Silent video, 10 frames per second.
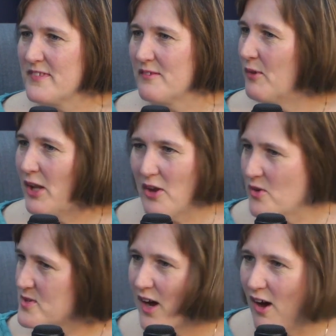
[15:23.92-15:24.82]
well
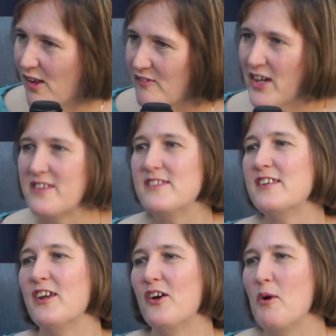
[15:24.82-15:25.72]
known to all of us,
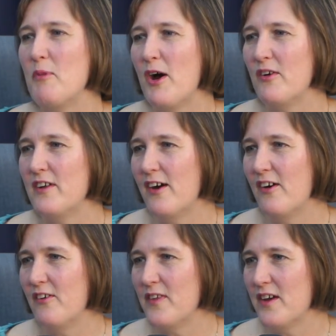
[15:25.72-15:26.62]
about
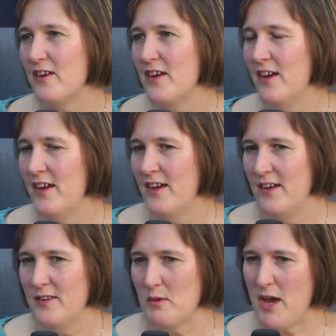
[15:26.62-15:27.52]
how the
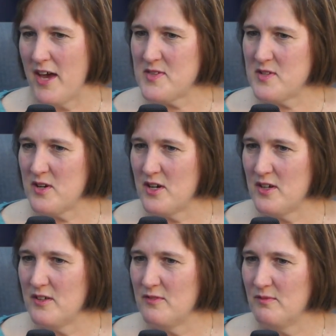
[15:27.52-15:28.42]

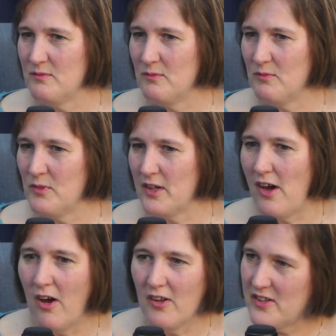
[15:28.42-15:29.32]
master
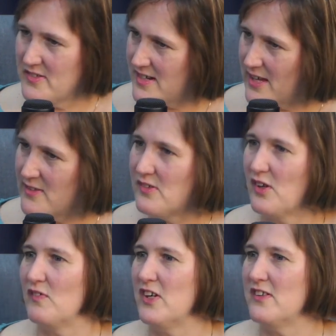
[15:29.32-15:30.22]
called his 10
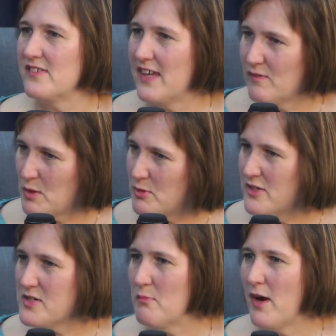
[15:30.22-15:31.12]
servants, gave them
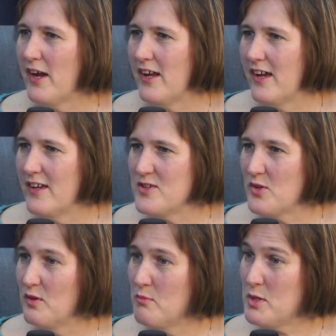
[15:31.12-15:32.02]
each a mina, and
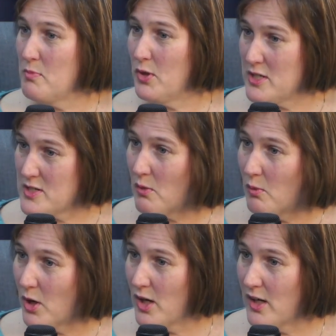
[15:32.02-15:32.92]
told them to put it to
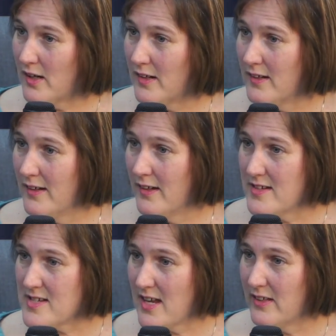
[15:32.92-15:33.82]
work
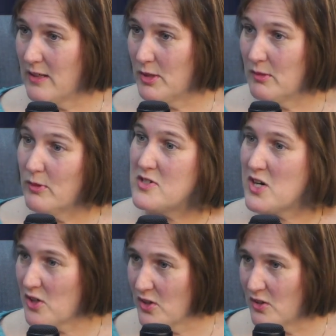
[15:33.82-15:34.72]
until he would
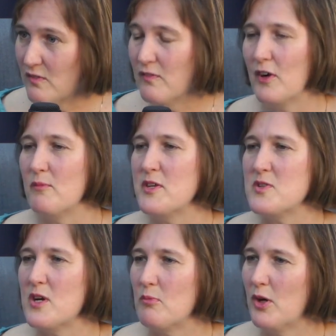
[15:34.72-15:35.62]
return from the
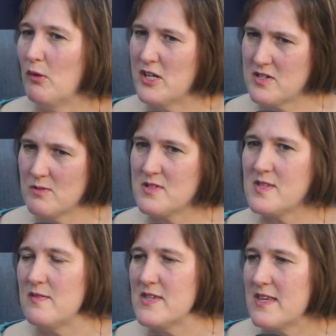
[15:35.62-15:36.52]
trip where he went to
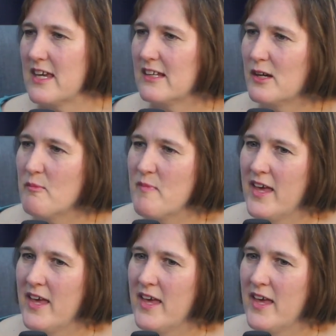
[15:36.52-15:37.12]
receive his kingdom.